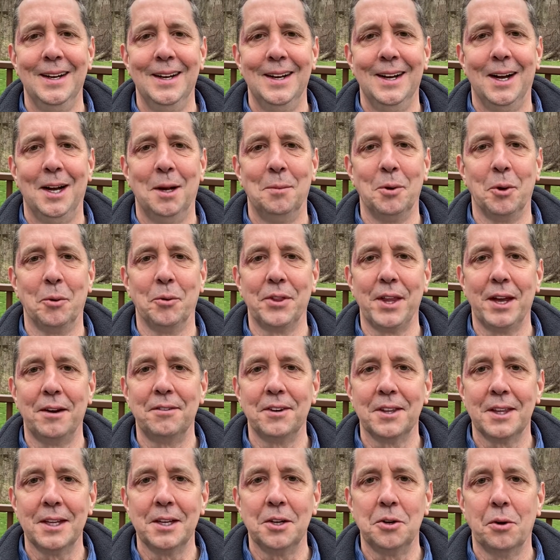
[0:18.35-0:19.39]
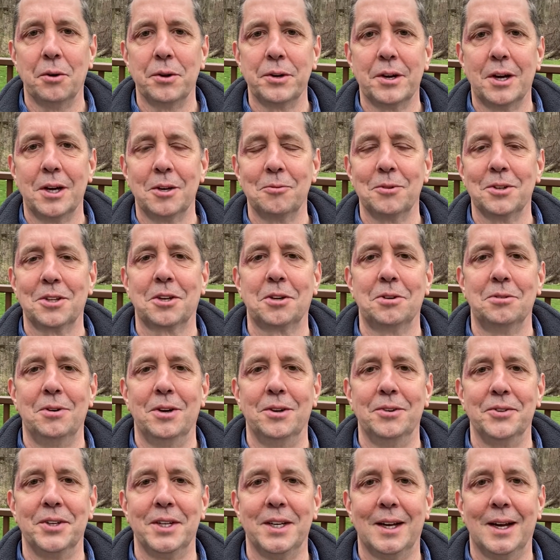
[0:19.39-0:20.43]
But with everything going on with
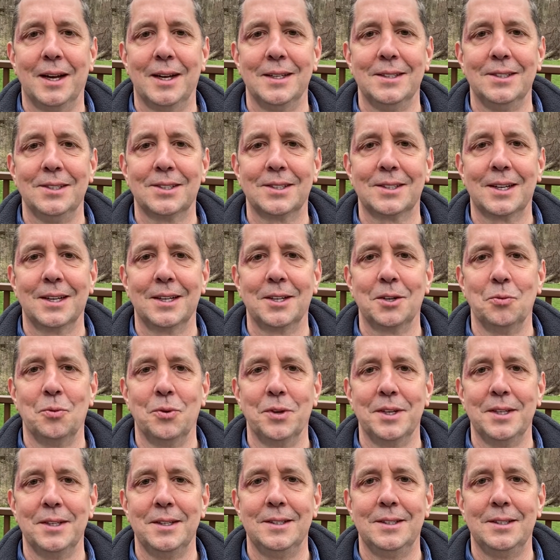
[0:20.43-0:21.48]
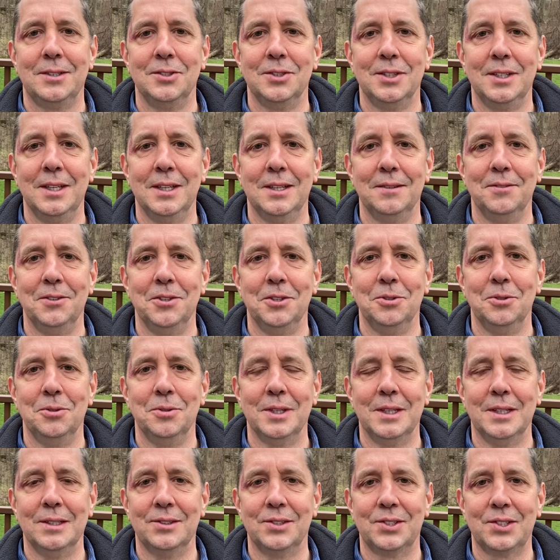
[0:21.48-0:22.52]
Corona, I just kind of wanted to give you
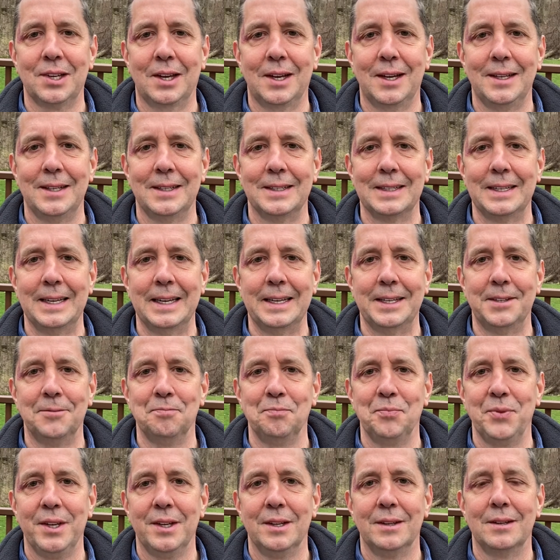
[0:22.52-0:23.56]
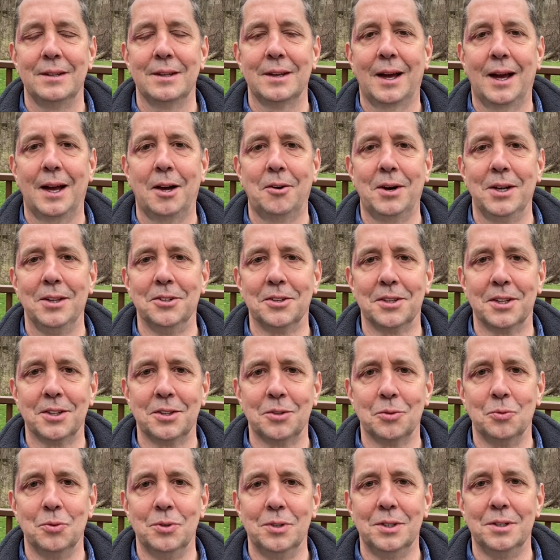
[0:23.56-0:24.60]
insight again into how I look at the
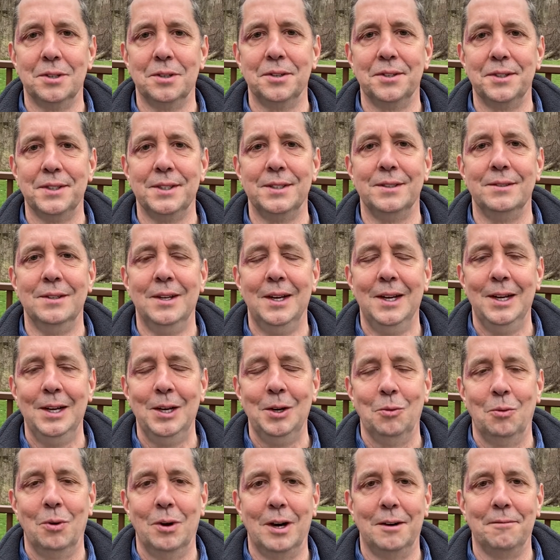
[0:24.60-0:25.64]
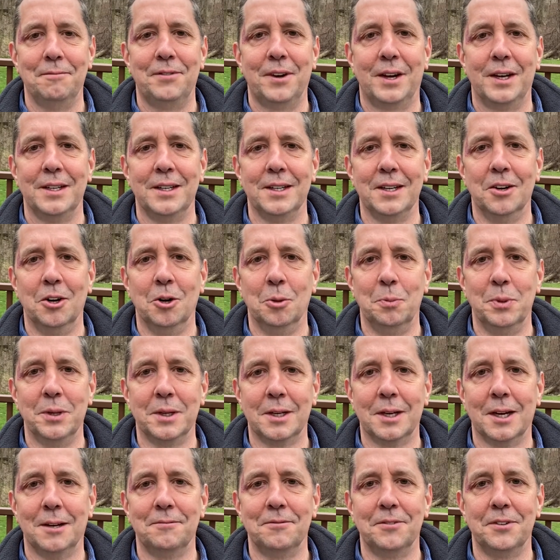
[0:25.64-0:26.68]
world and where I'm finding hope and
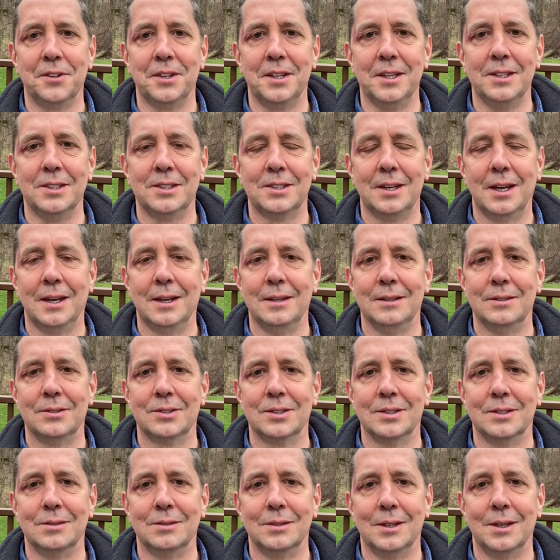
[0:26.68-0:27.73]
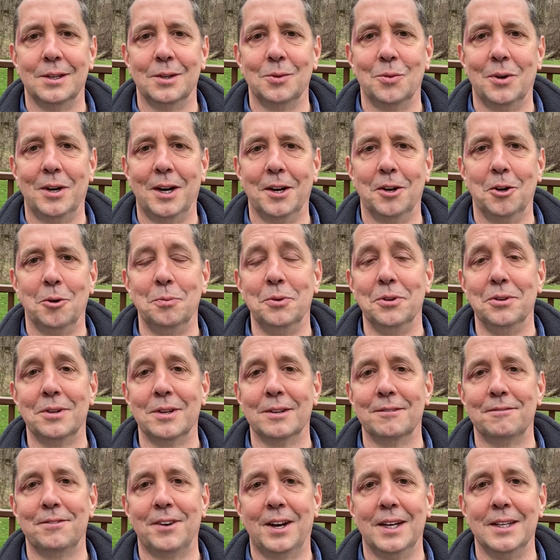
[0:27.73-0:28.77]
comfort these days, and where I hope you can
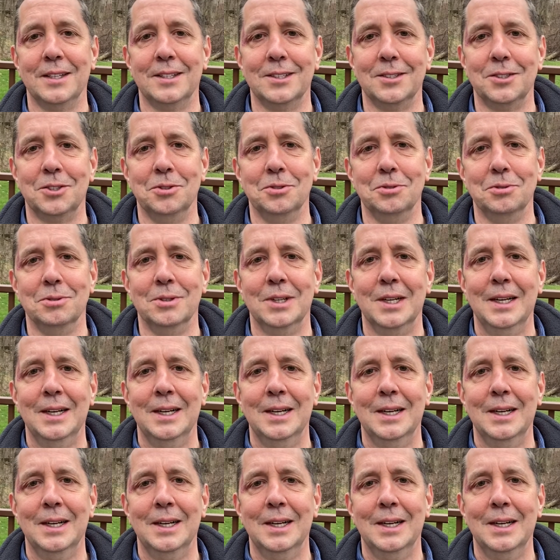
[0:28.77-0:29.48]
find it too.